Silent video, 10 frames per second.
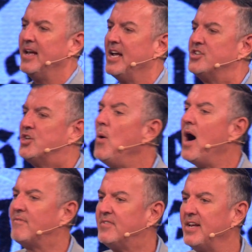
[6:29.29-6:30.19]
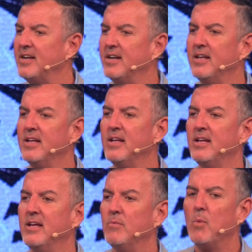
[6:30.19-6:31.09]
And so often,
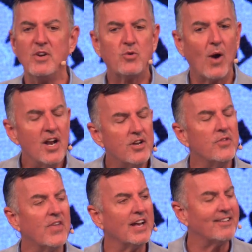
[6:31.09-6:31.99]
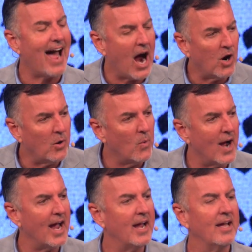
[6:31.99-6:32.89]
when we try to do things our
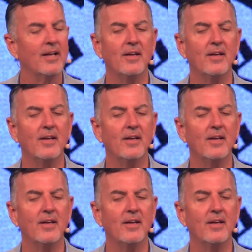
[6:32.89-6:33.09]
way,